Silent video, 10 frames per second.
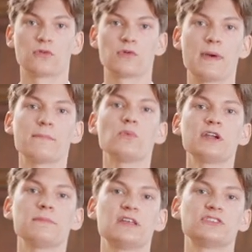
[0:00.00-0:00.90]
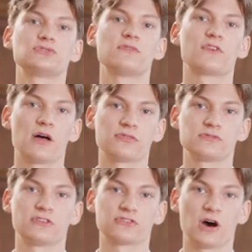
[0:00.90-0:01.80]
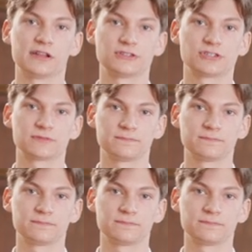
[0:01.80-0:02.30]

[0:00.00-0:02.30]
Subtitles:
Remember what it means to have gone through this college.